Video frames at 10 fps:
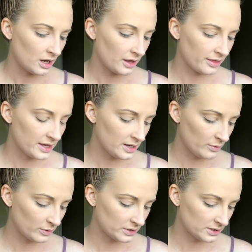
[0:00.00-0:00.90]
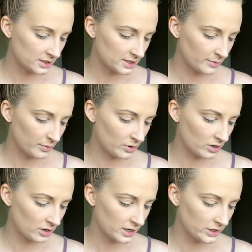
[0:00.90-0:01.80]
I think it was the
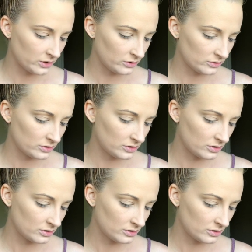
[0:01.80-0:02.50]
Tempera I used.